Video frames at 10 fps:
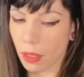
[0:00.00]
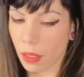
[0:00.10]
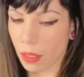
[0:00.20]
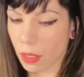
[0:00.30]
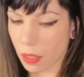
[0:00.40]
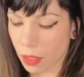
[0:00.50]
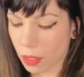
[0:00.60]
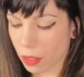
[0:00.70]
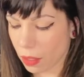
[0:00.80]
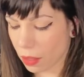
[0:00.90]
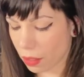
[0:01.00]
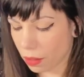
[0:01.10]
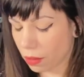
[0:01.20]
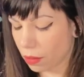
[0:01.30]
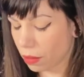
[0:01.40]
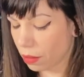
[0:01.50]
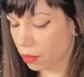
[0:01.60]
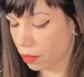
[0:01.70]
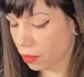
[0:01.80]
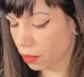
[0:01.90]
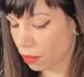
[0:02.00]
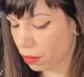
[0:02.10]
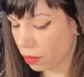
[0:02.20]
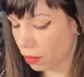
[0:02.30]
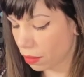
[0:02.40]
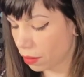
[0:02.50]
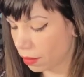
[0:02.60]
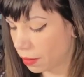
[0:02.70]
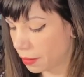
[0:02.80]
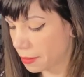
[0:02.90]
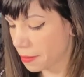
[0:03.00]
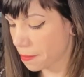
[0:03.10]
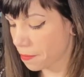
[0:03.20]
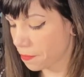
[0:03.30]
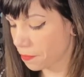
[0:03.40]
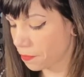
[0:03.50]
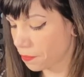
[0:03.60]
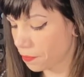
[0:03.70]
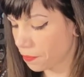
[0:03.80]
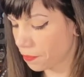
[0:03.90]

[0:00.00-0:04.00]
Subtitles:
Nothing is said.